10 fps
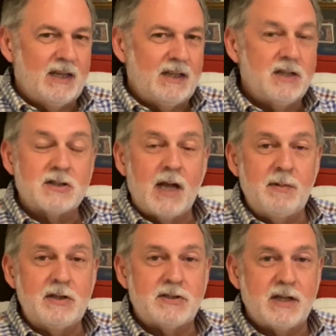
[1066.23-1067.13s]
This
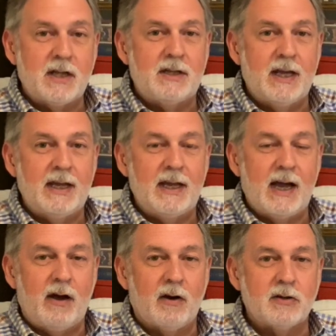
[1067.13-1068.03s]
coming Sunday,
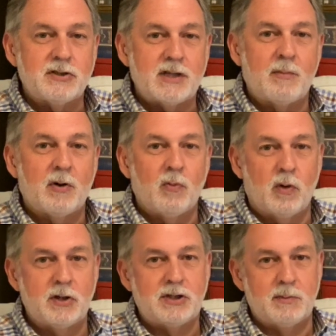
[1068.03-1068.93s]
our summer
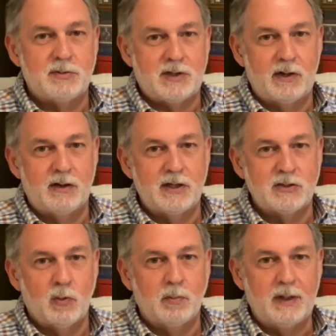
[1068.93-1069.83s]
worship
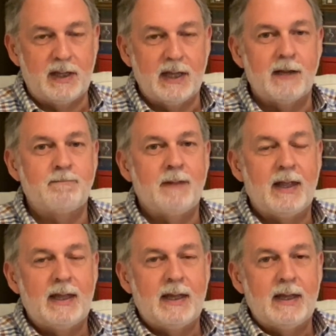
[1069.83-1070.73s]
series will begin,
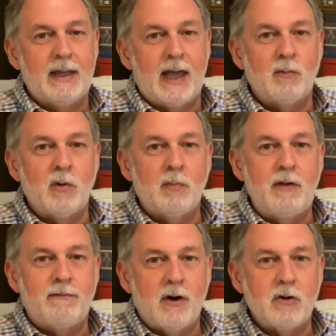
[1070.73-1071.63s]
and we'll
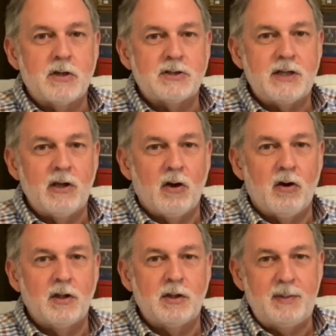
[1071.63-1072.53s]
be focusing
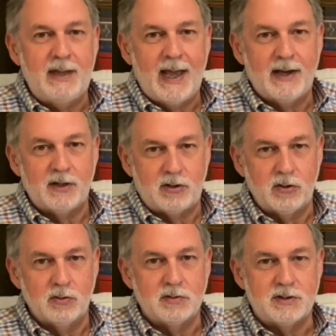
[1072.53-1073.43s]
on the
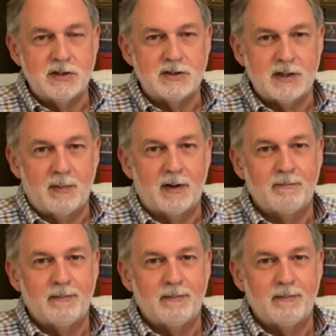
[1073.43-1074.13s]
Beatitudes this summer.